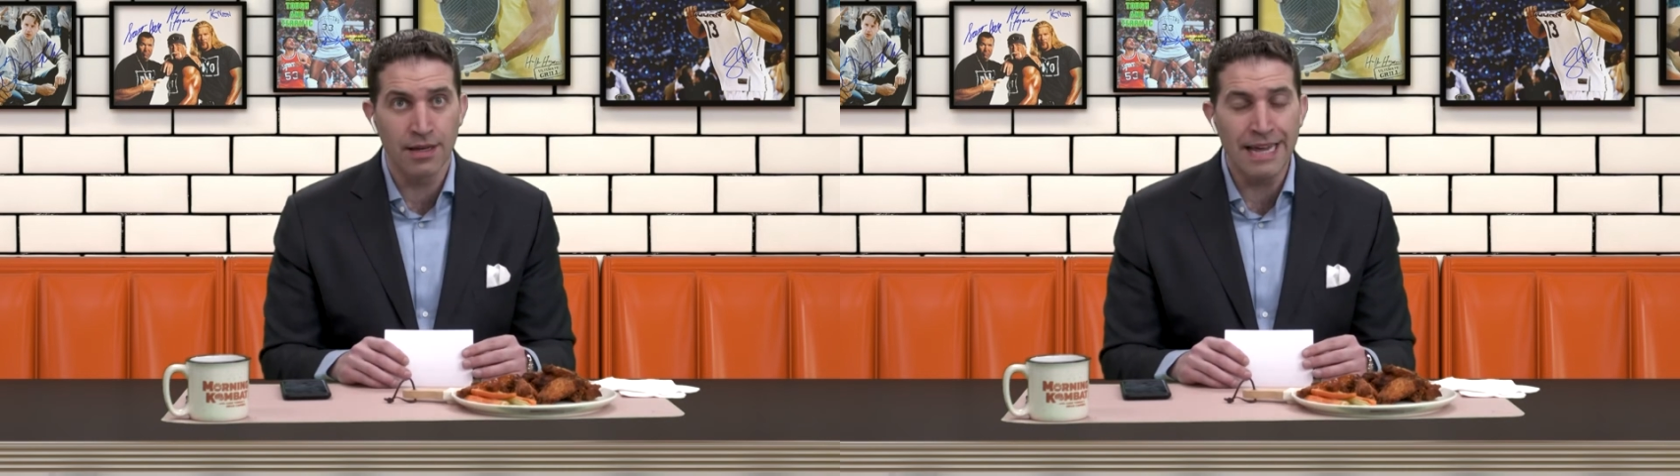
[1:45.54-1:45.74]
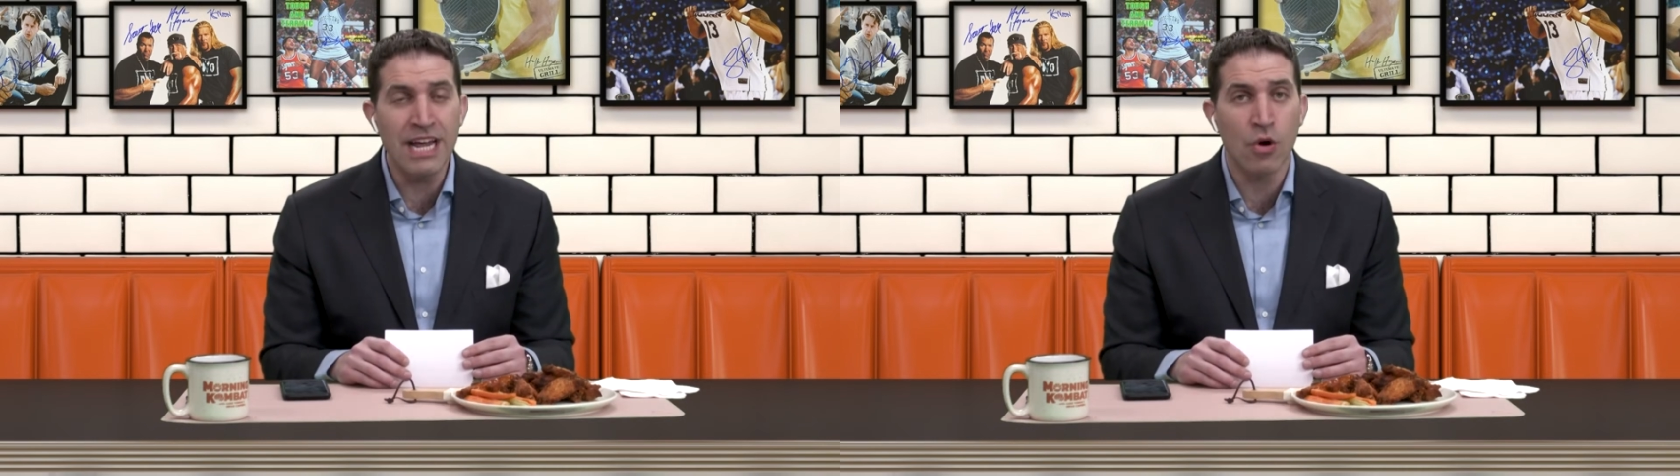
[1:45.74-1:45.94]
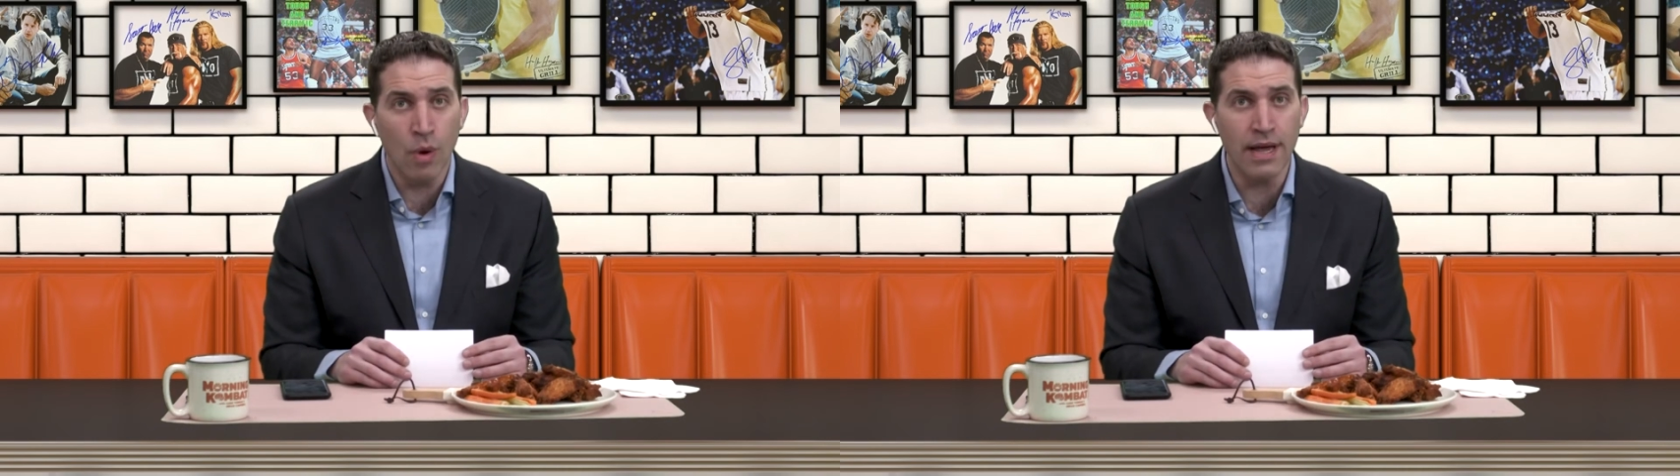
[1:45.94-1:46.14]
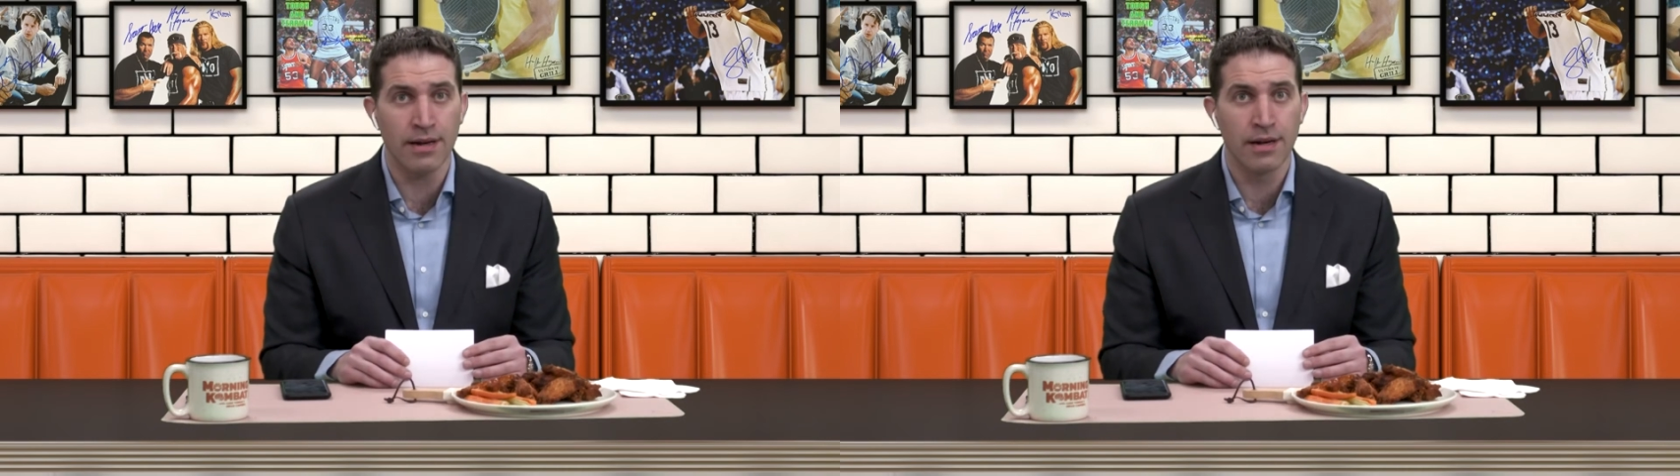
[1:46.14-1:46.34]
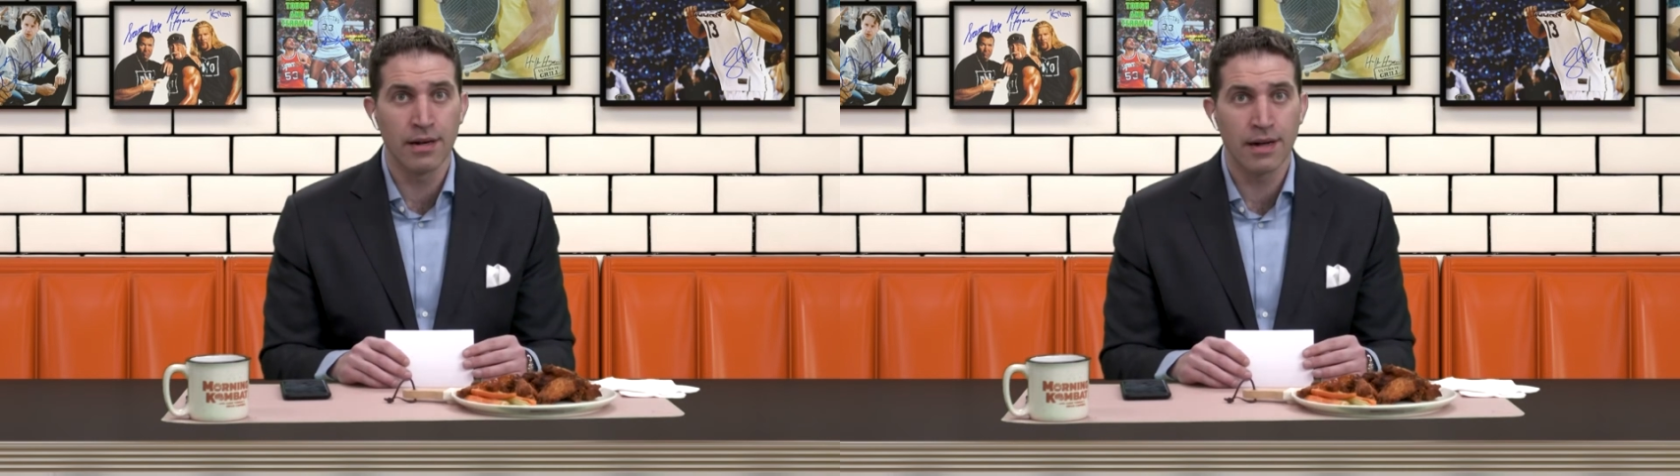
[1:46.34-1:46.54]
he
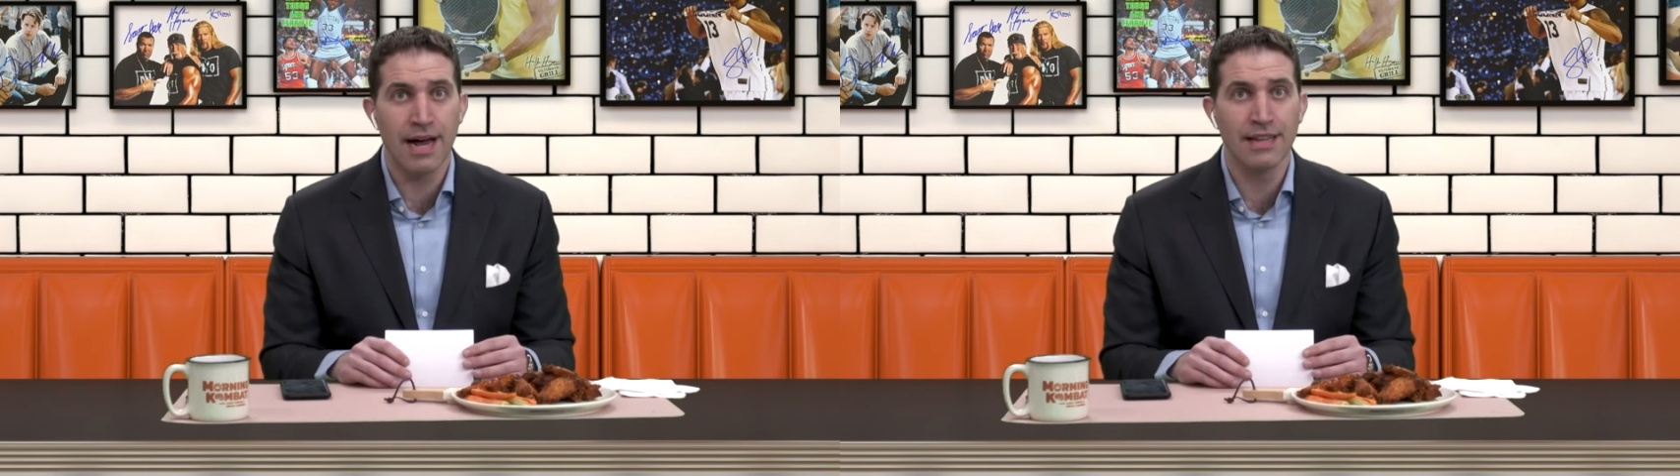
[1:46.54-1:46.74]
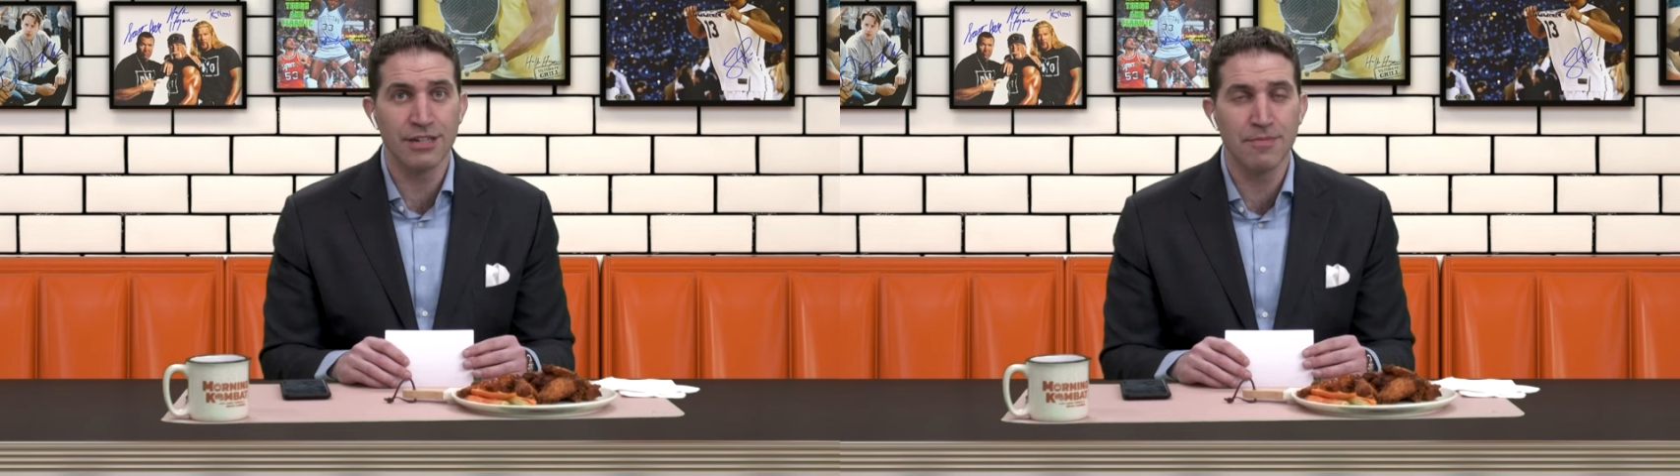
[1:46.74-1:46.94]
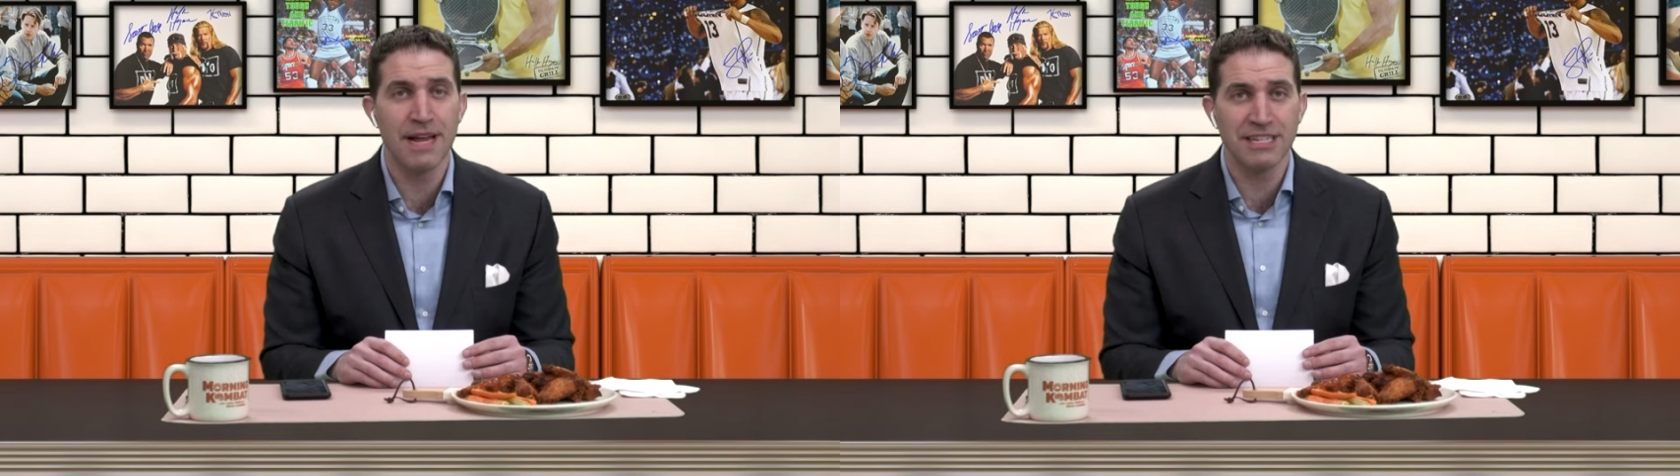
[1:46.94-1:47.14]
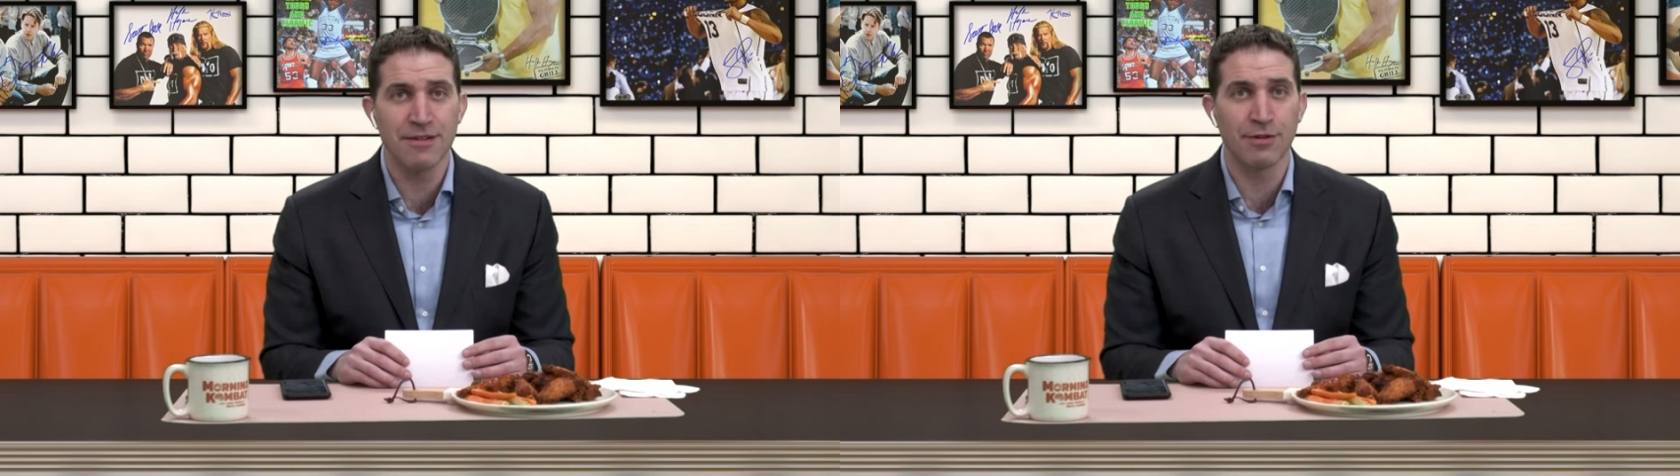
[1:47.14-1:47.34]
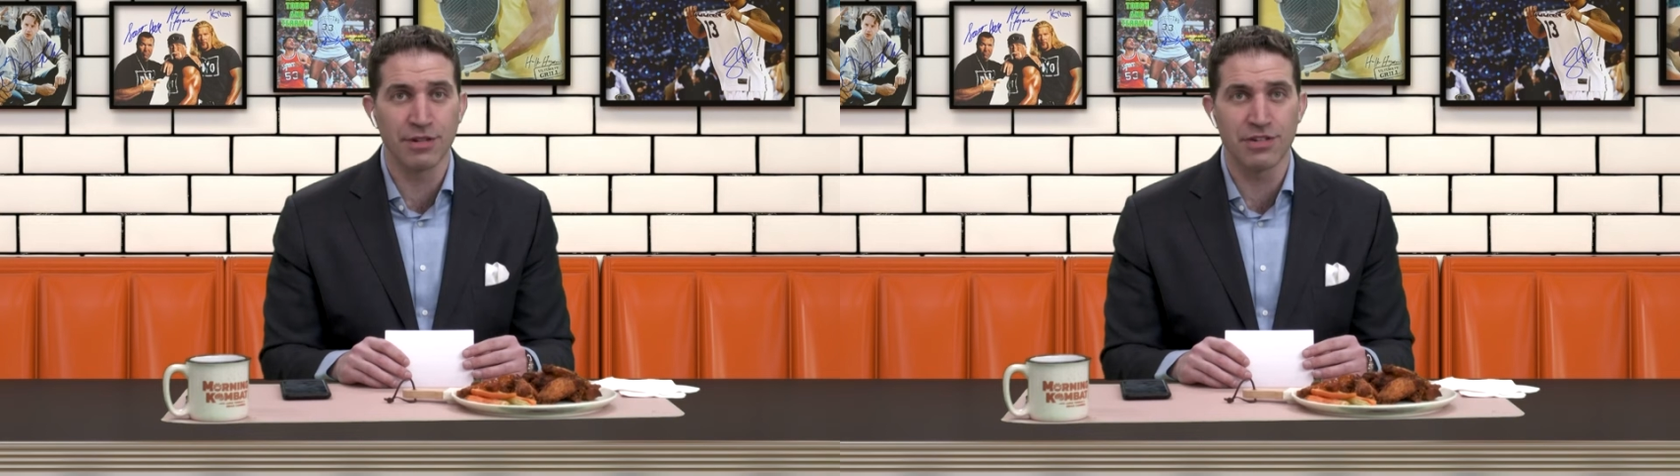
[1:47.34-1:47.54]
quit college
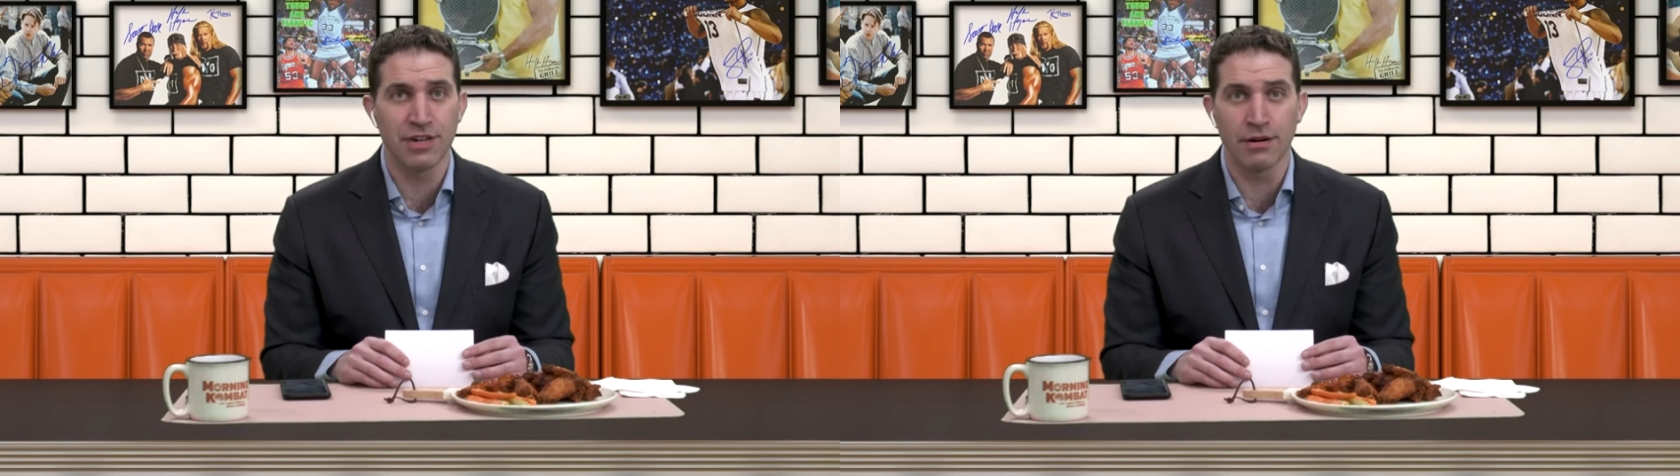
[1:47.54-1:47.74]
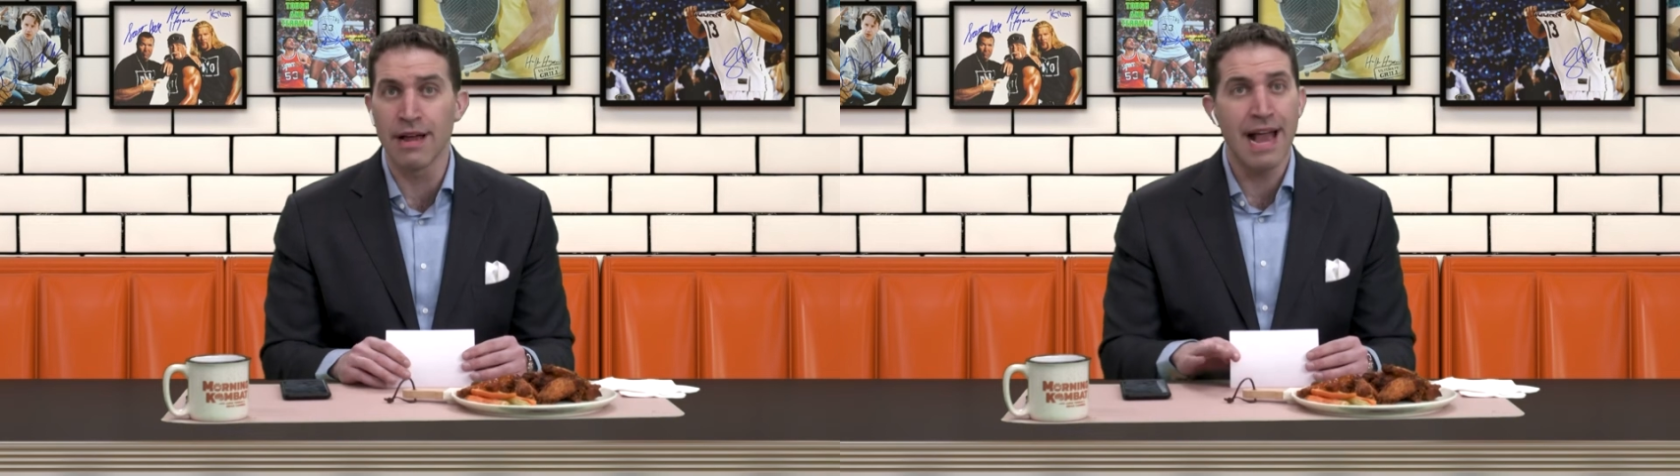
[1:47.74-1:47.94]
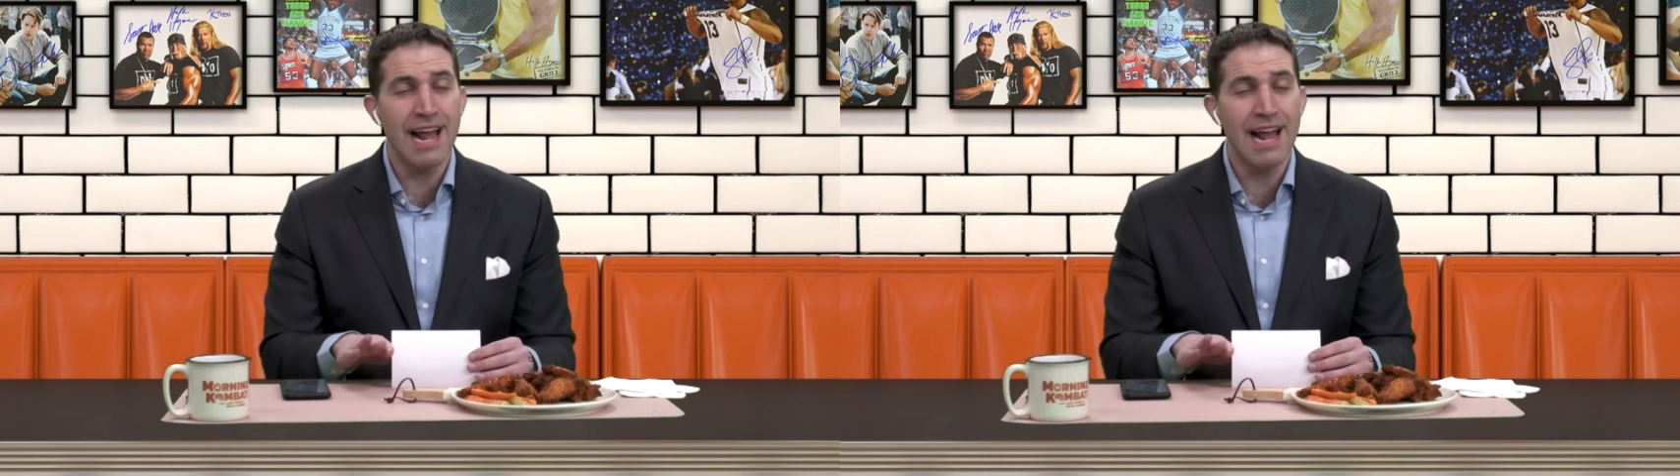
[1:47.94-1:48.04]
basketball this year.